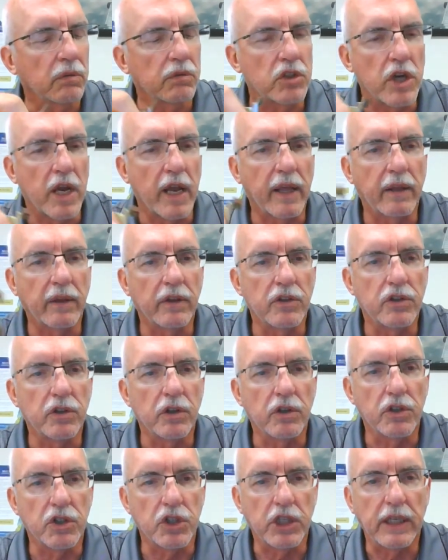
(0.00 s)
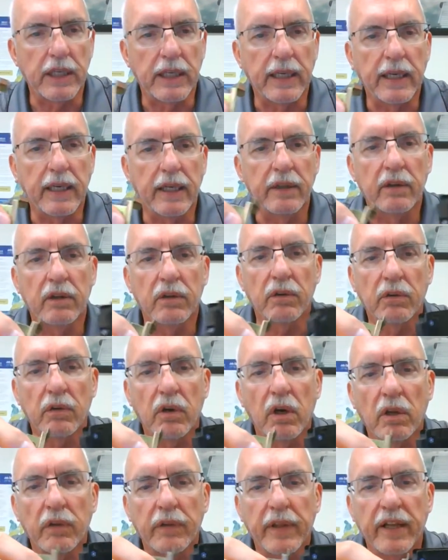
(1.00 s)
Challenger, GE, they're
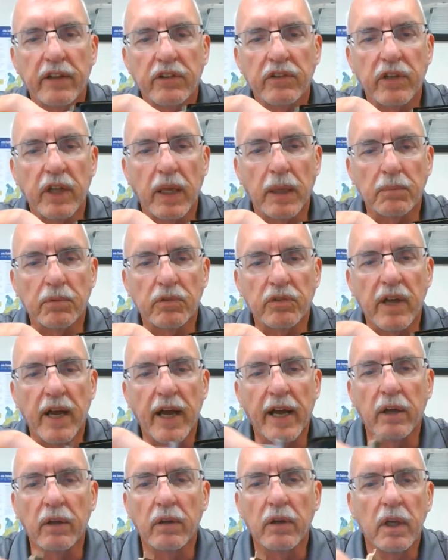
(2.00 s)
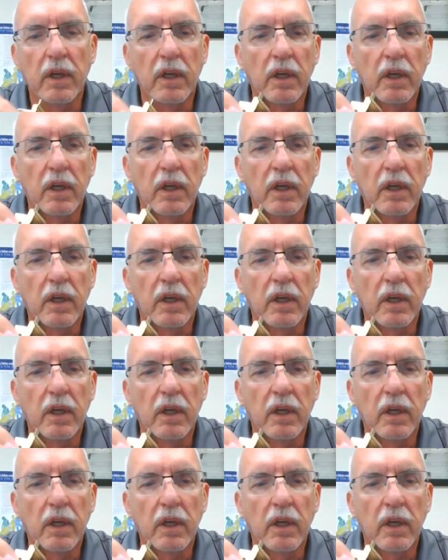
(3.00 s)
all that same style.